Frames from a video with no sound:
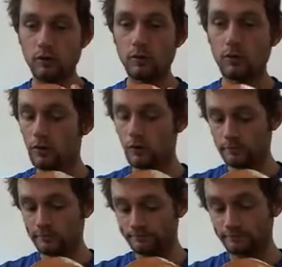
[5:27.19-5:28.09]
Cool.
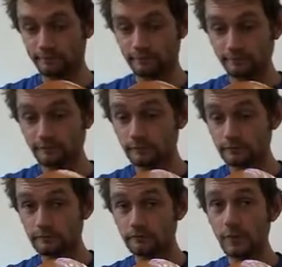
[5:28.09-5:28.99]

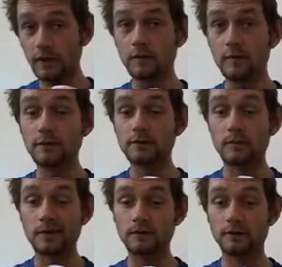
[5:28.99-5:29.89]
As I mentioned, my
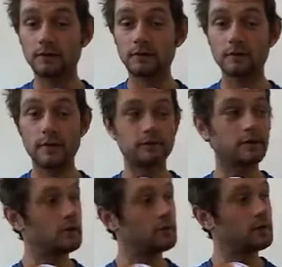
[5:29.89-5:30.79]
string is a little messed
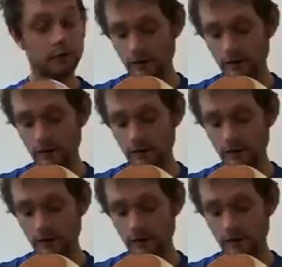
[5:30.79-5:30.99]
up because